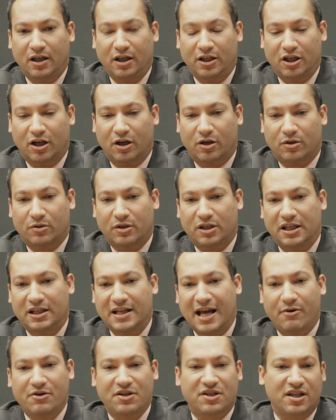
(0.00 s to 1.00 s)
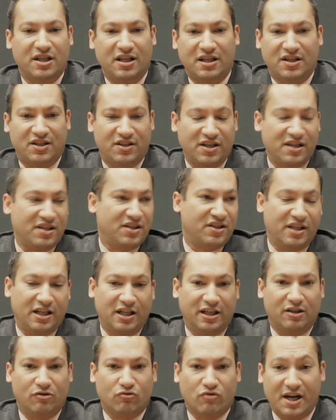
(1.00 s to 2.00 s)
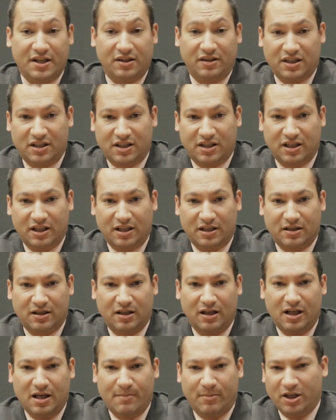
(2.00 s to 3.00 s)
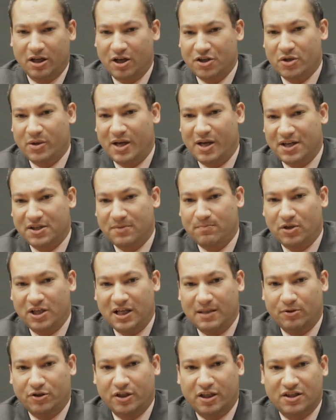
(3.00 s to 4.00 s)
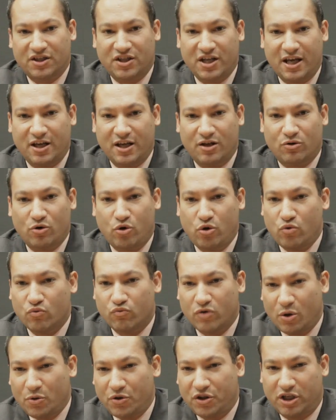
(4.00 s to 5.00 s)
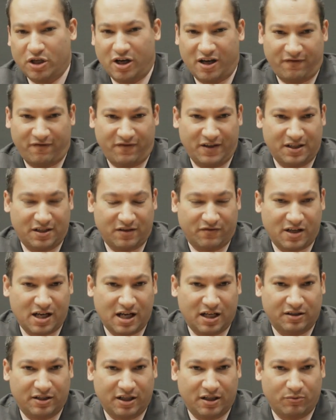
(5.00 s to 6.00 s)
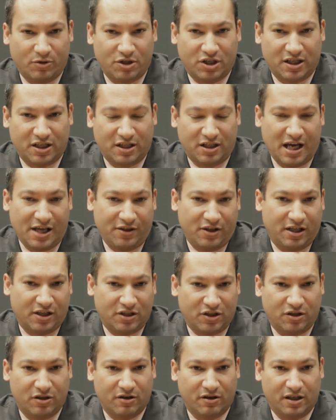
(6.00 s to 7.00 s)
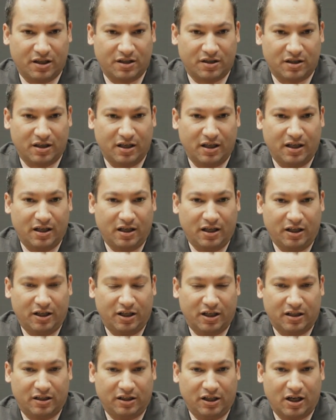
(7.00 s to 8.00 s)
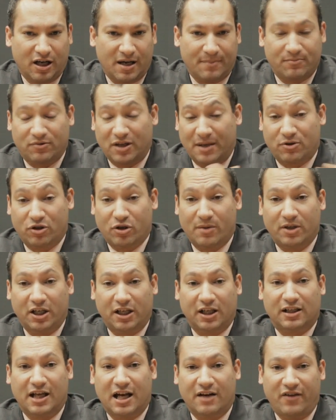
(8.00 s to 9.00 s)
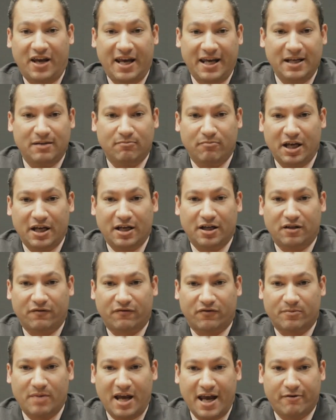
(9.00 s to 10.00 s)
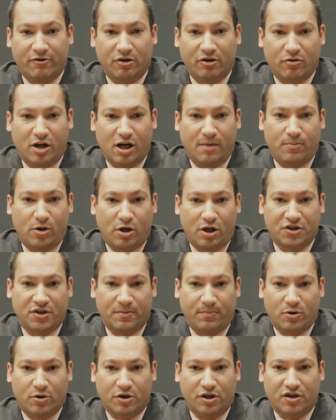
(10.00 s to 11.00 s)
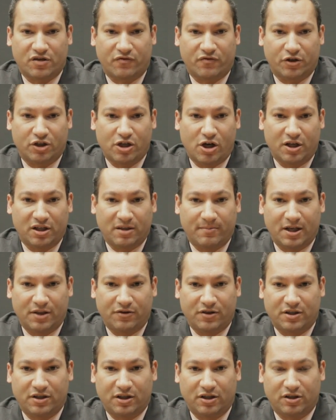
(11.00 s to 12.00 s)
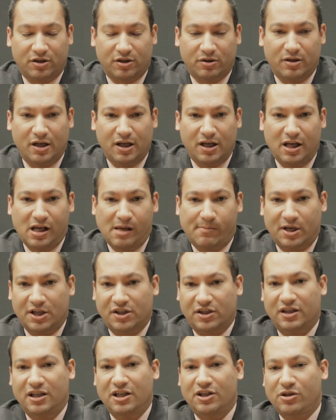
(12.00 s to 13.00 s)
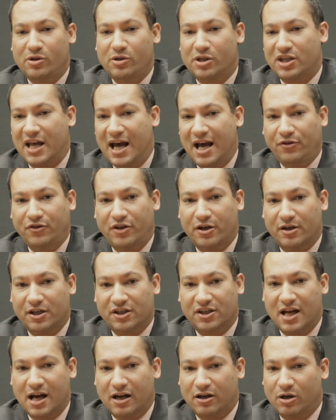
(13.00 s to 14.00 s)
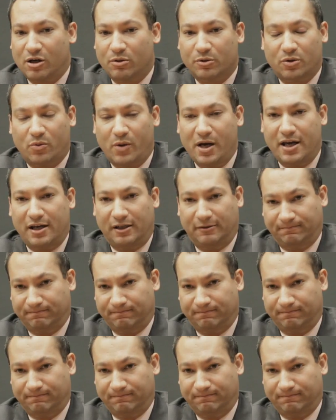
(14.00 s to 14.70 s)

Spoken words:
you know, he now insists that he didn't write these things. But he also hasn't been able to say who wrote the offensive content, which I think is curious. And, you know, I'm sure I'm going to get a lot of hate mail from angry Ron Paul supporters for talking about this issue, but it's an issue that's out there and it's not going away.